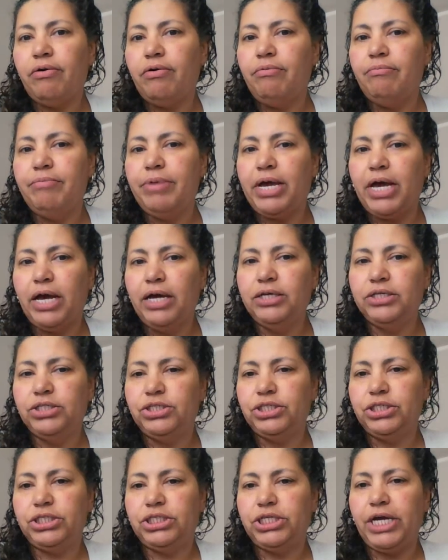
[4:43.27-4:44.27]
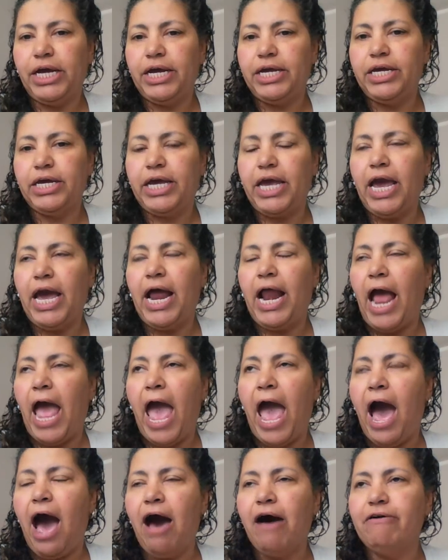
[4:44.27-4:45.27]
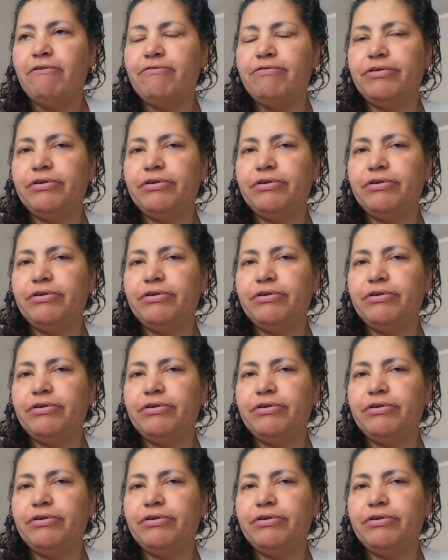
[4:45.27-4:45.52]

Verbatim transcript: because you can't you can't have